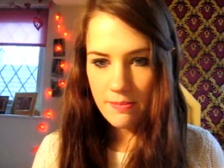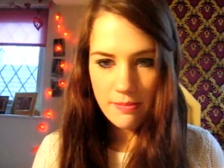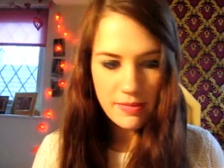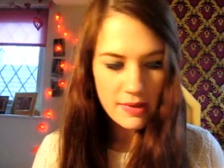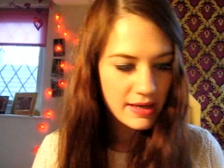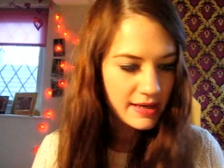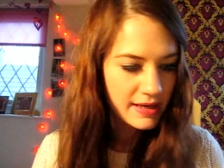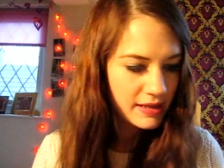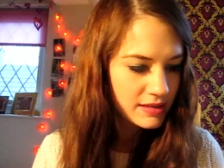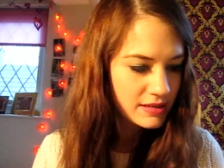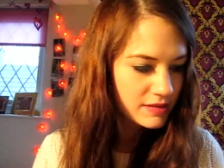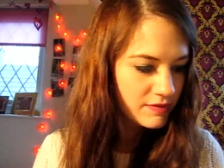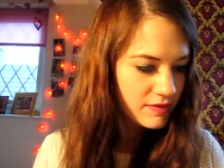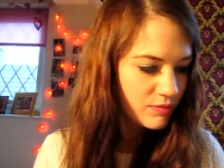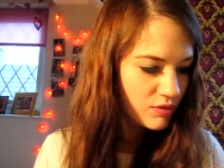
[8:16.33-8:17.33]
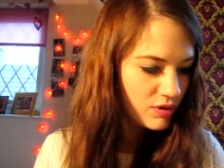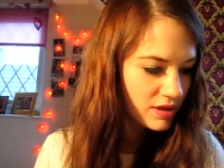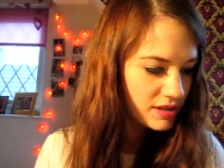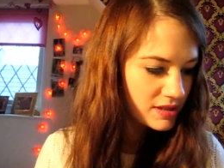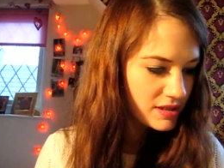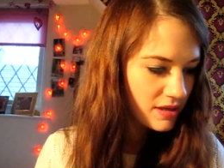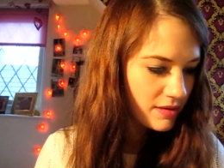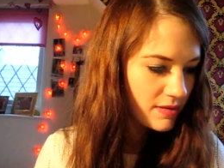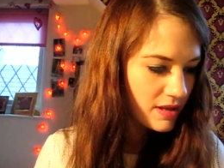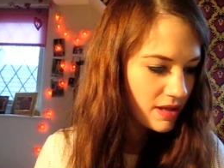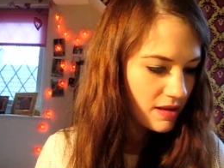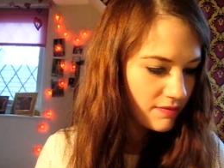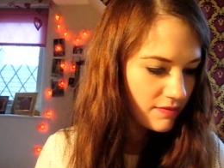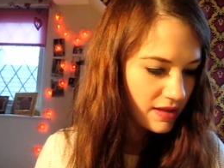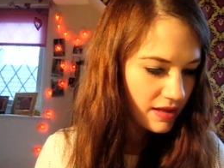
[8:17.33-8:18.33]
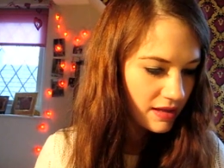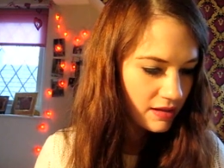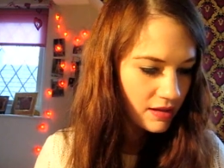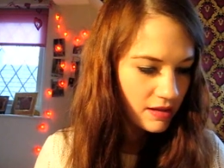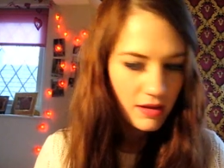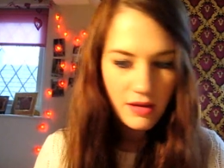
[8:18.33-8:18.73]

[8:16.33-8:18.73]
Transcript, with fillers: minute of the products that I'm loving.